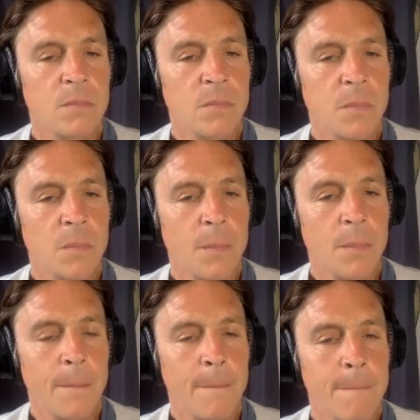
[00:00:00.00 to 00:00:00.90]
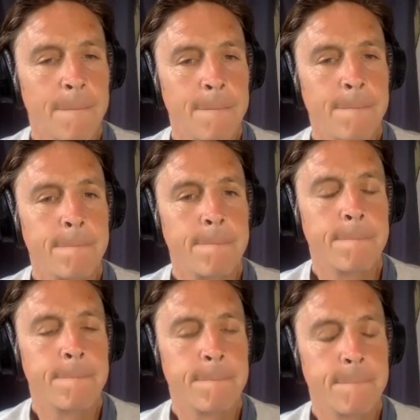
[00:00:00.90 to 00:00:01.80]

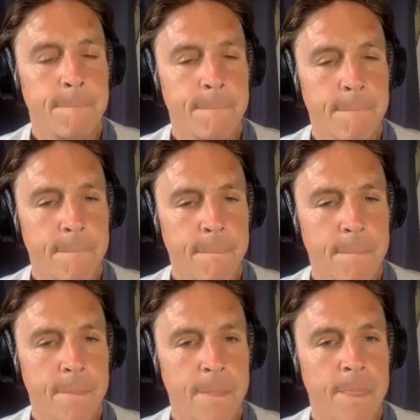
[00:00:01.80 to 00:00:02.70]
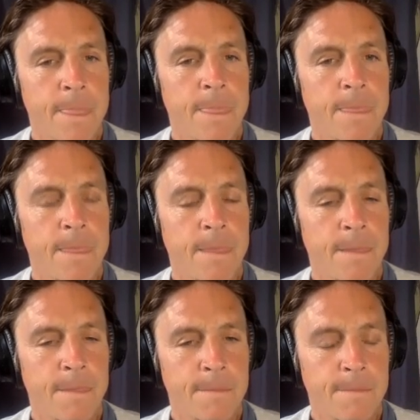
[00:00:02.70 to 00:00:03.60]

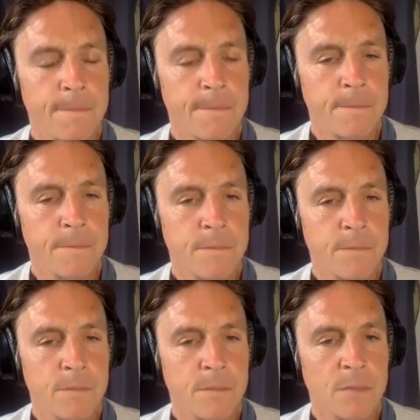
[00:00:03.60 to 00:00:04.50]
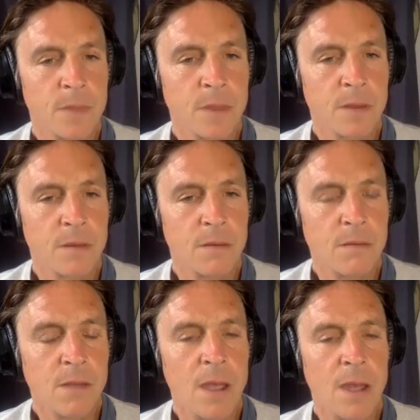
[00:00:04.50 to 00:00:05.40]

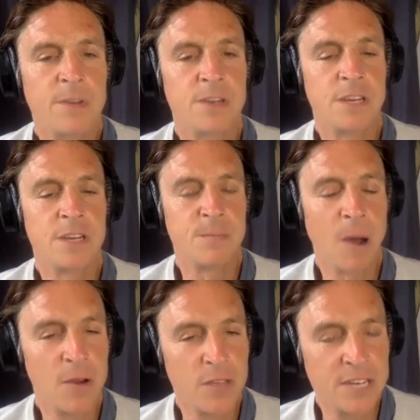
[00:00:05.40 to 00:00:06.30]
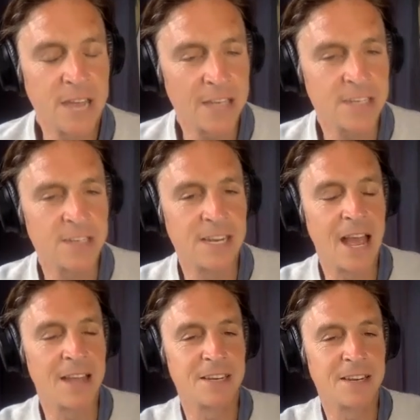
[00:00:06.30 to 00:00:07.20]

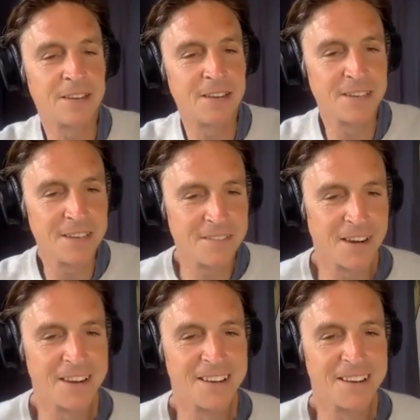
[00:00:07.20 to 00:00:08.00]
[no speech]